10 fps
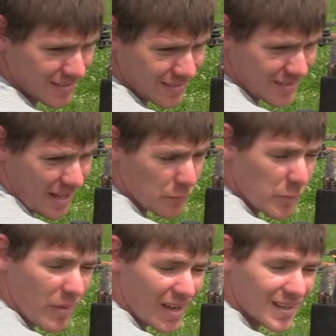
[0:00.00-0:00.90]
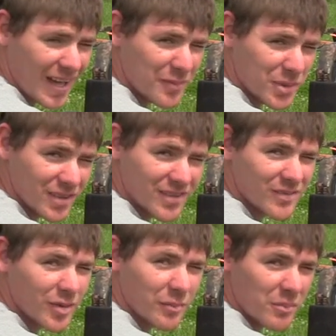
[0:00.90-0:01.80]
the Diamondback Hybrid
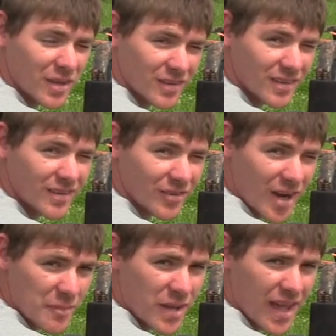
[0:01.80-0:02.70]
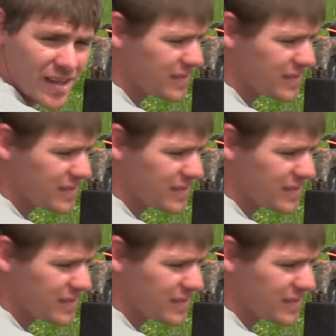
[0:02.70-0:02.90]
from Ramcat,